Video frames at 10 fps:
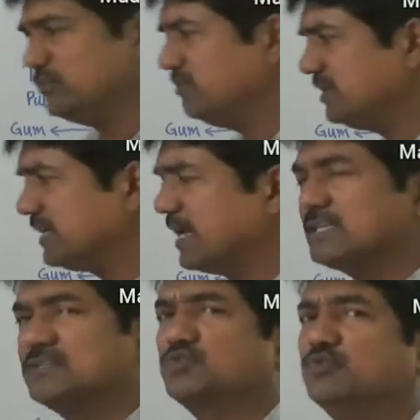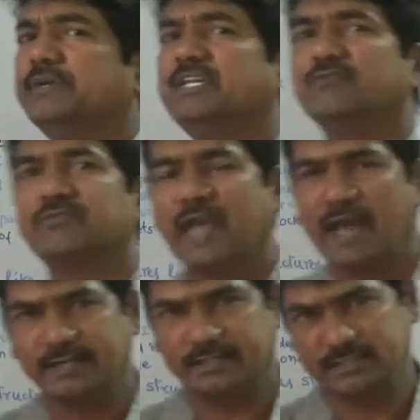we will get so many of
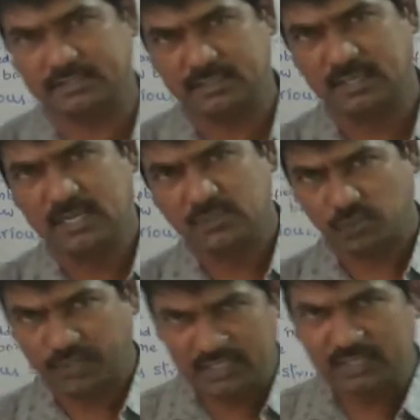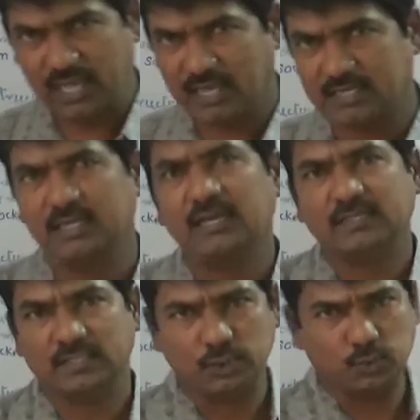characters. So in that,
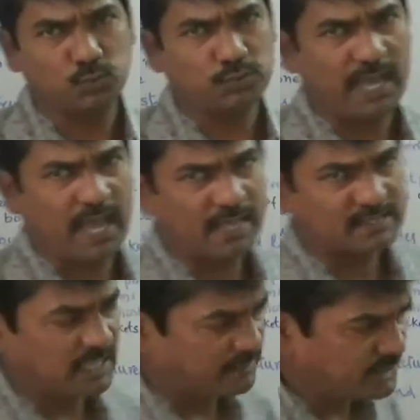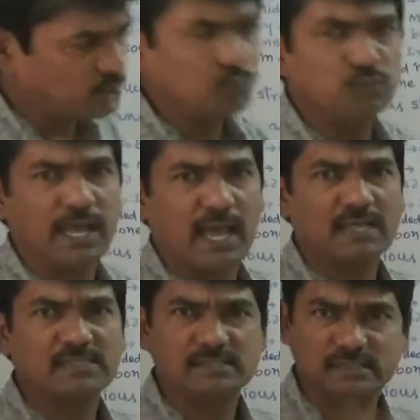every tooth
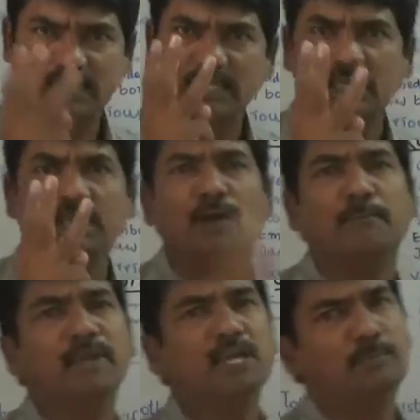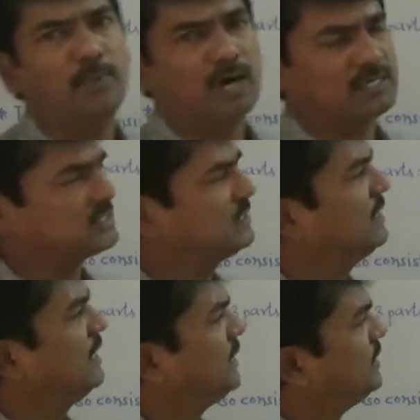has three main parts.
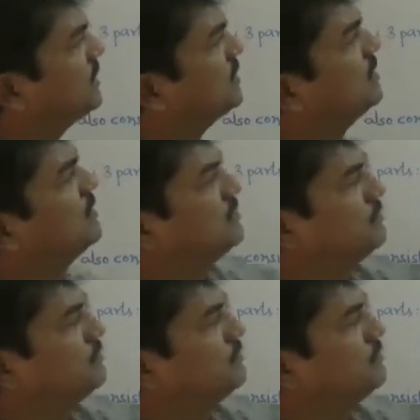Here the